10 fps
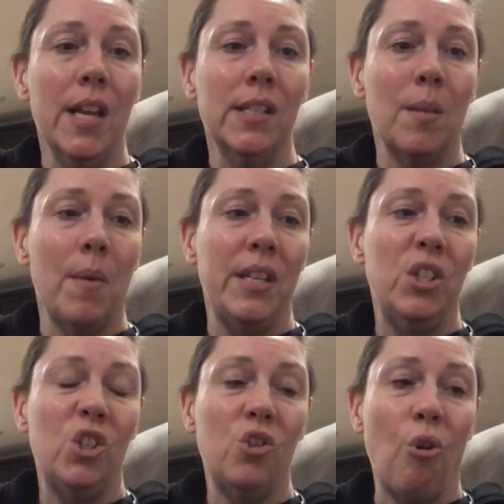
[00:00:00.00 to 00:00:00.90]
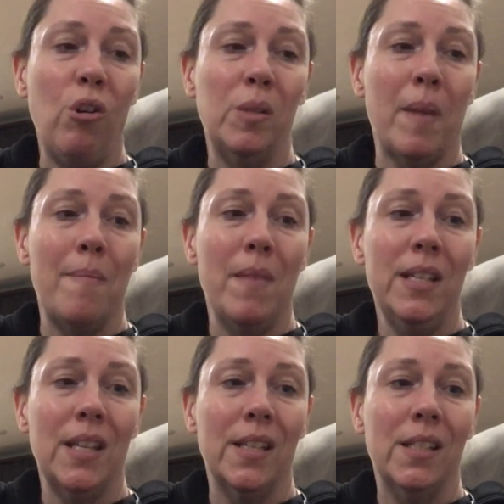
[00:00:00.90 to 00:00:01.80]
Somebody stole my
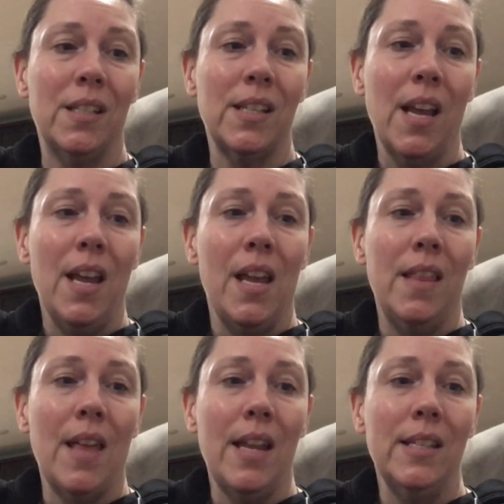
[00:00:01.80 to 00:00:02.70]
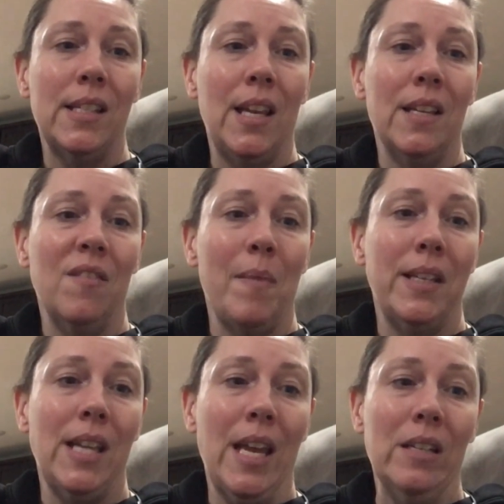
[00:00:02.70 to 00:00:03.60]
mittens, and that is the end of my
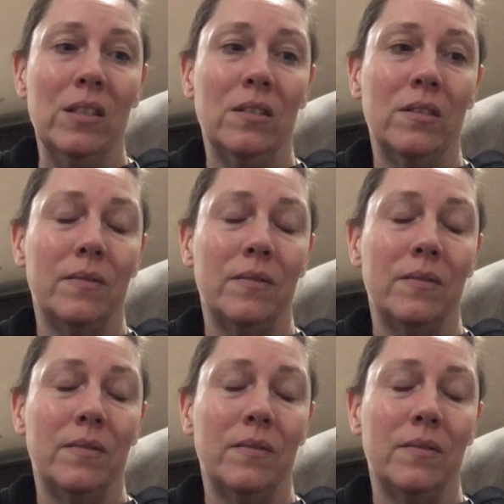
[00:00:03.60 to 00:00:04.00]
tale.